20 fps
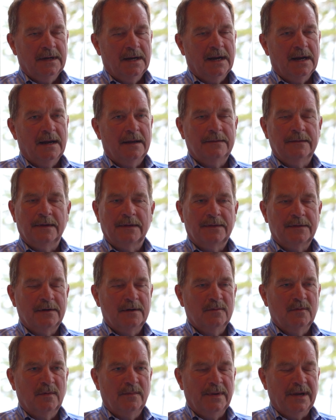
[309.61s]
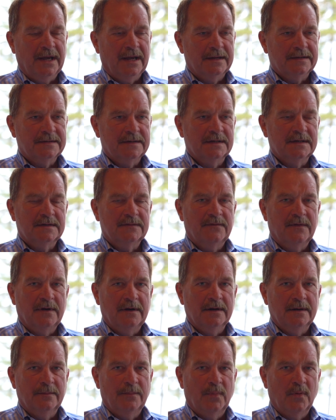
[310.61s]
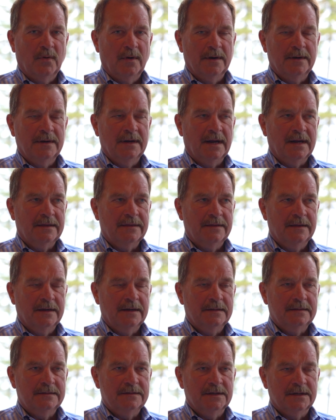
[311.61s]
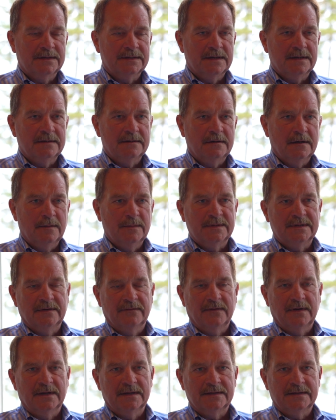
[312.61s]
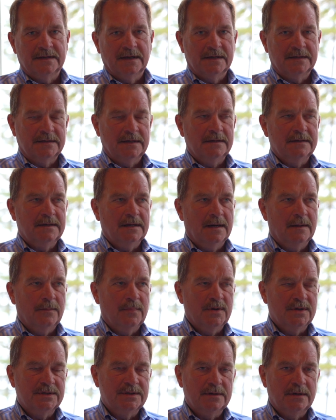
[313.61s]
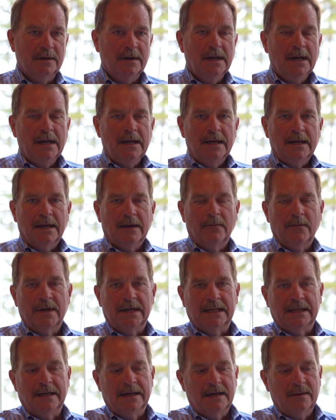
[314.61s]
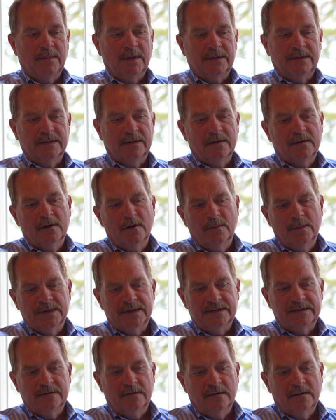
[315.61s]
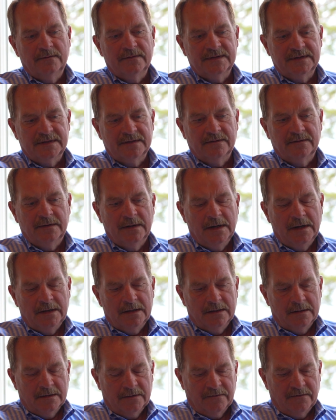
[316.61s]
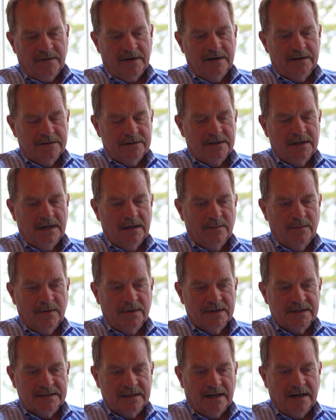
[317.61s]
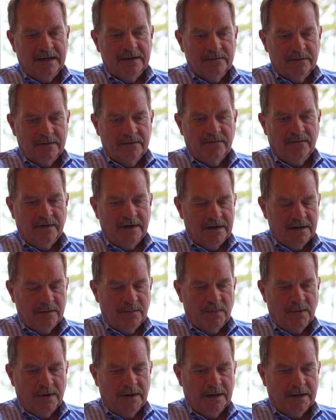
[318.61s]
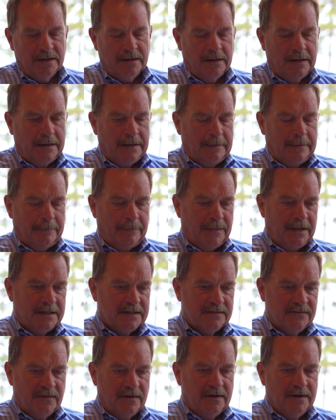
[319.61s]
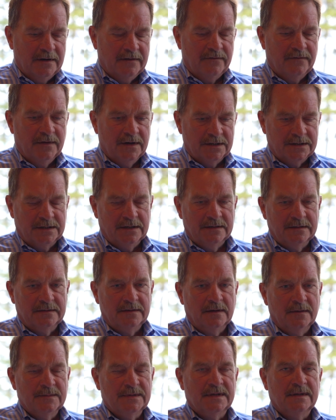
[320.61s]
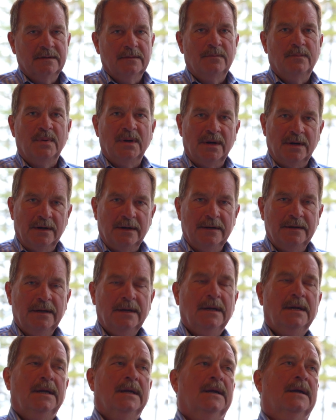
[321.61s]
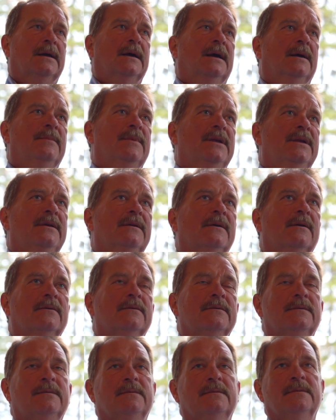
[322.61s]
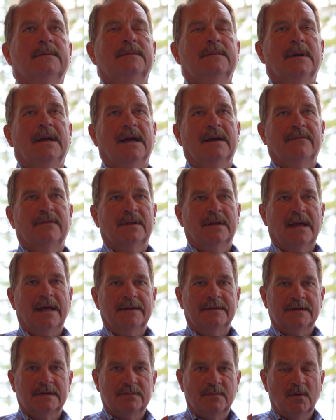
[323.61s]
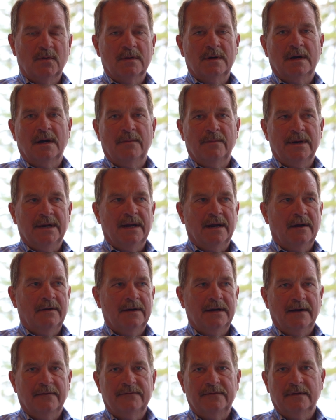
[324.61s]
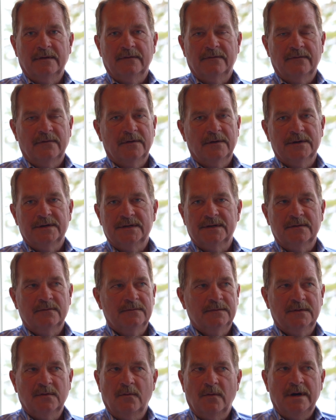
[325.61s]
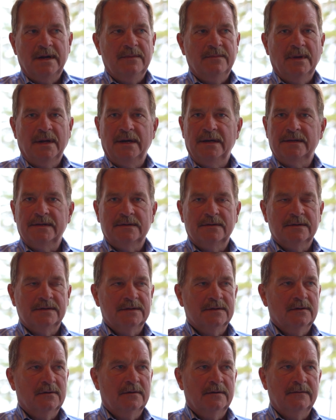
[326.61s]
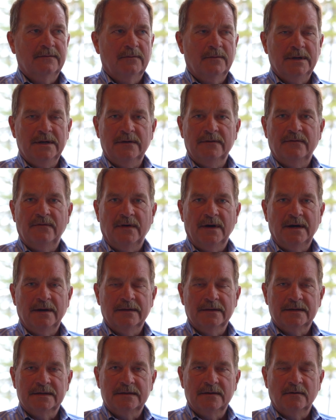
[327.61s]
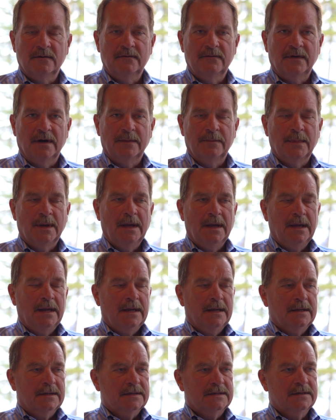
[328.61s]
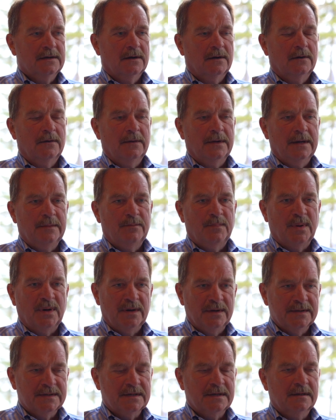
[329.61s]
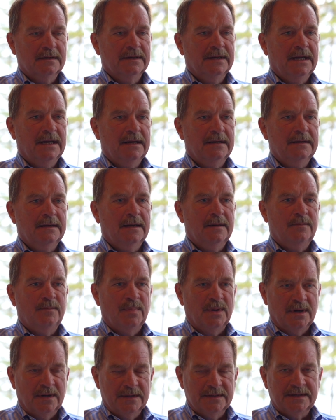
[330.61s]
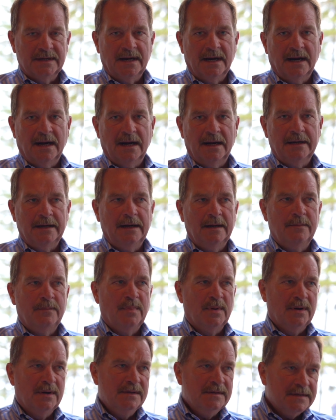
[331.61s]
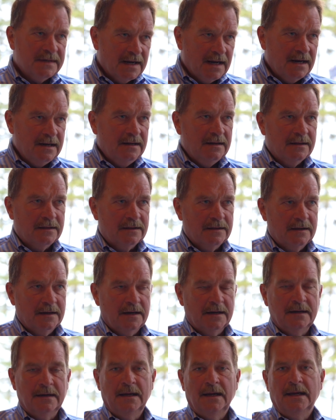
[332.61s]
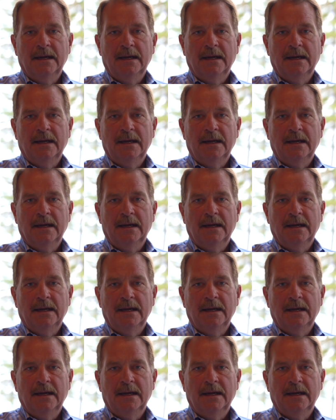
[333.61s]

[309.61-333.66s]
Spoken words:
Yeah, the thermal mass is very important, I think, just in terms of consistent temperature. And what I like about the Kuuma stove is the fire chamber is lined with fire brick. It's very efficient in terms of the burn. I mean, you don't have a lot of smoke coming out after the first 20 minutes or so of when you fire the stove up. So it burns clean, it burns hot, it burns anything.